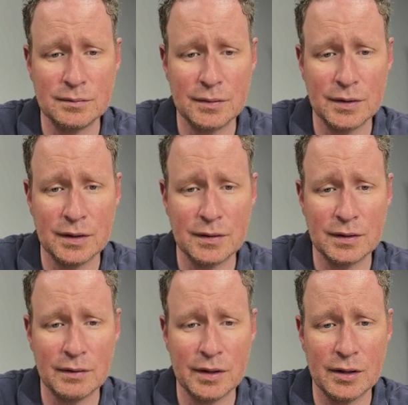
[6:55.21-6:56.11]
So you can
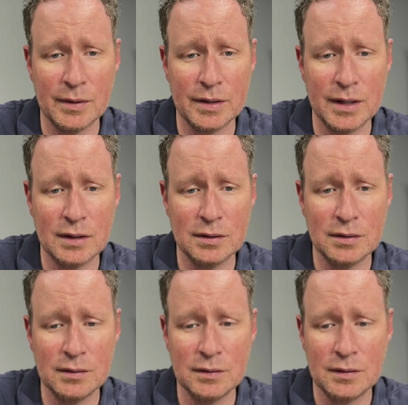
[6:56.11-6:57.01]
see right here in my
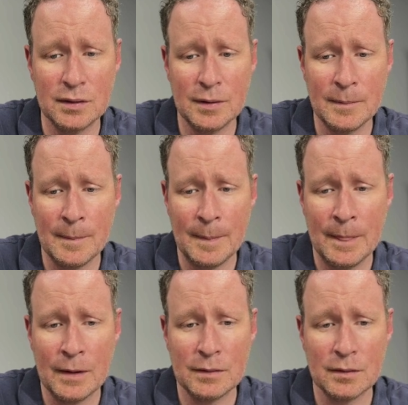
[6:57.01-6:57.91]
downloads,
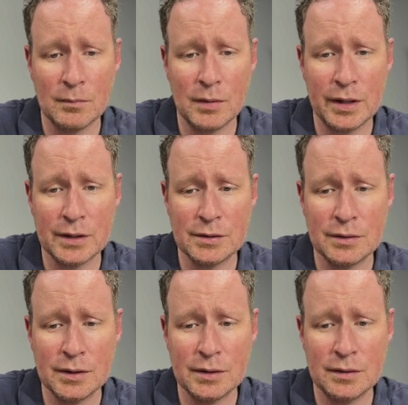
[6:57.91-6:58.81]
so market
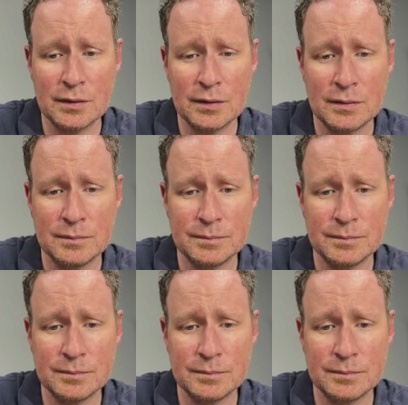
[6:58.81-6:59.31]
trends.